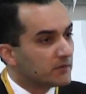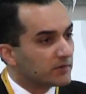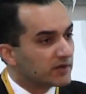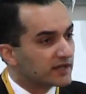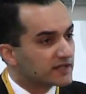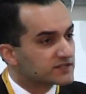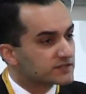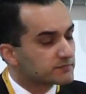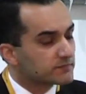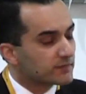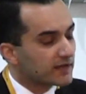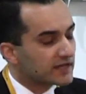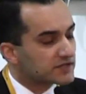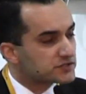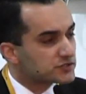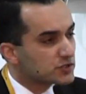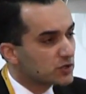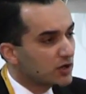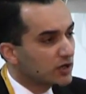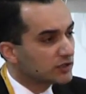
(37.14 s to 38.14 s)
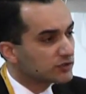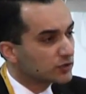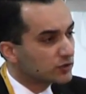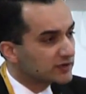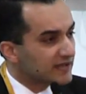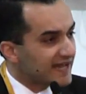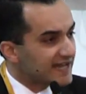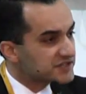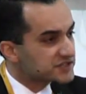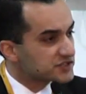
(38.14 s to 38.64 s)
But as you all know,
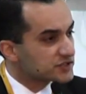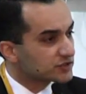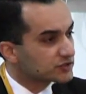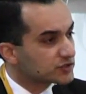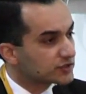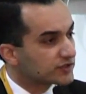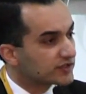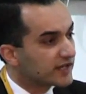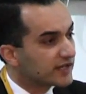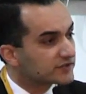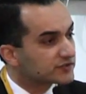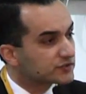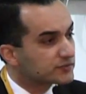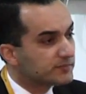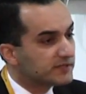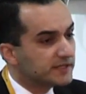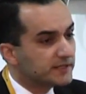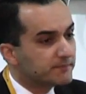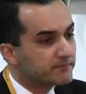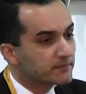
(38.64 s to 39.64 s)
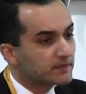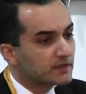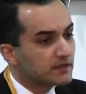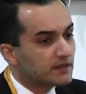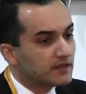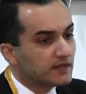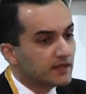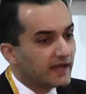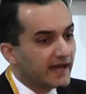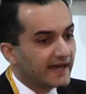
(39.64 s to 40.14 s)
last year turned out to be
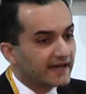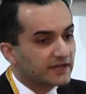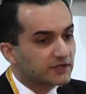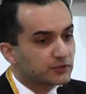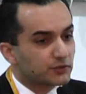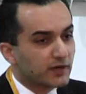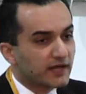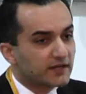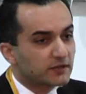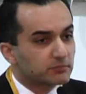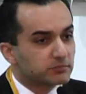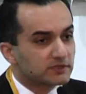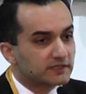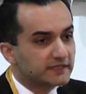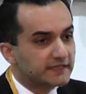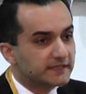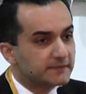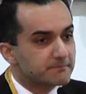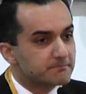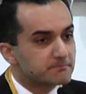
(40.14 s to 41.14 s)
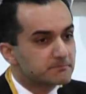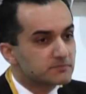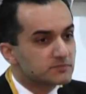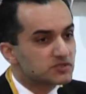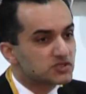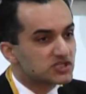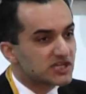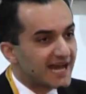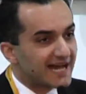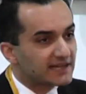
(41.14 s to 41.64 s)
an incredibly
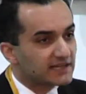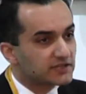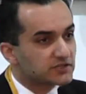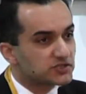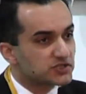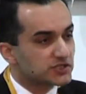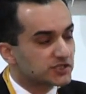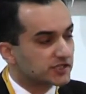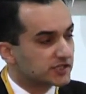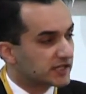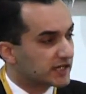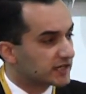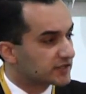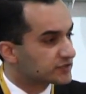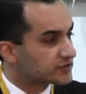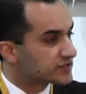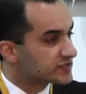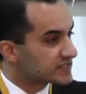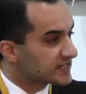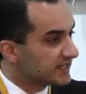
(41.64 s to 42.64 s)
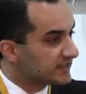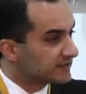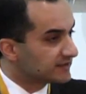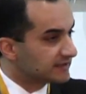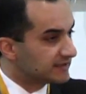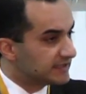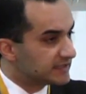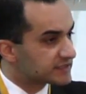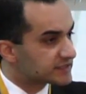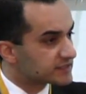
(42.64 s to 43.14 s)
challenging year, to say the
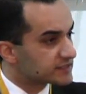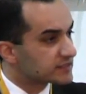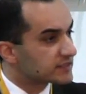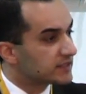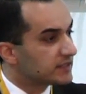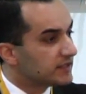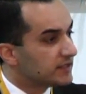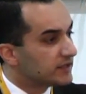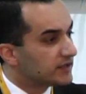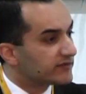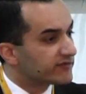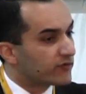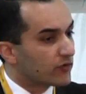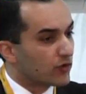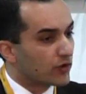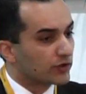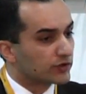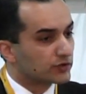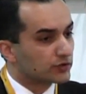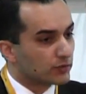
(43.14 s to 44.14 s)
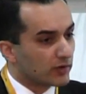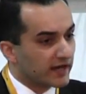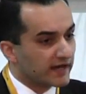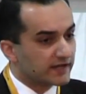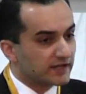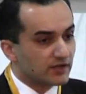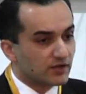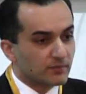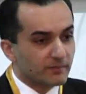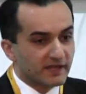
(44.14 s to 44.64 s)
least, for
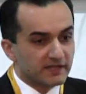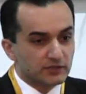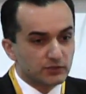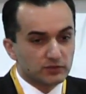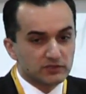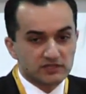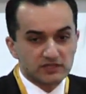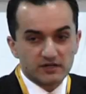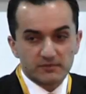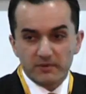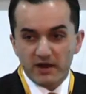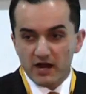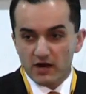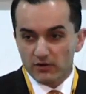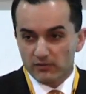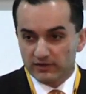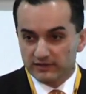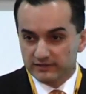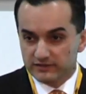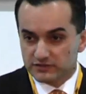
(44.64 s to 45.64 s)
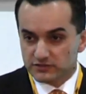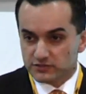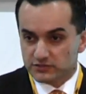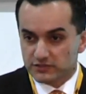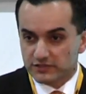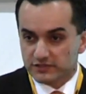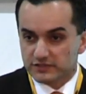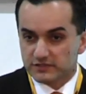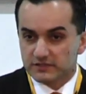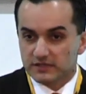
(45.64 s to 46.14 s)
uranium and nuclear power
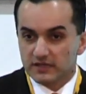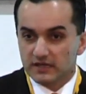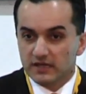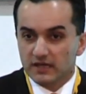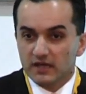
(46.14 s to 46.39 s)
industries.